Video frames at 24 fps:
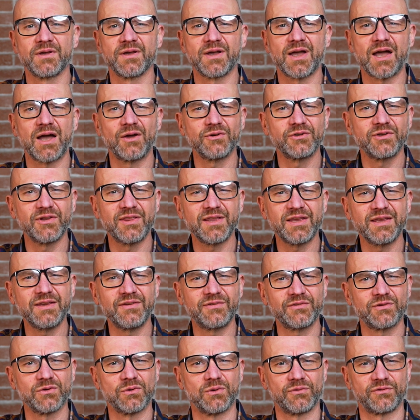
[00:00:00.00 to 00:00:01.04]
How do these
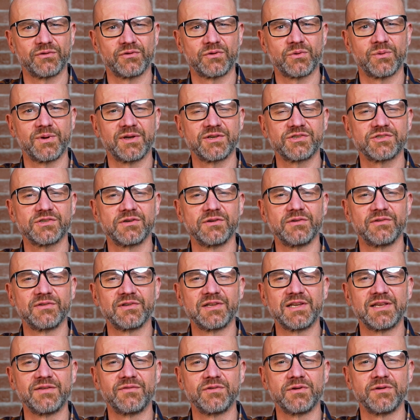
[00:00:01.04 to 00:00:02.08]
sorts of questions
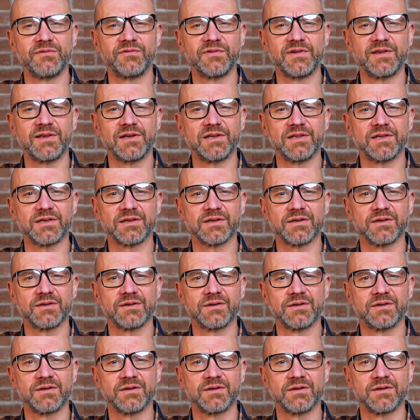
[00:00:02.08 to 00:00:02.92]
leave you feeling?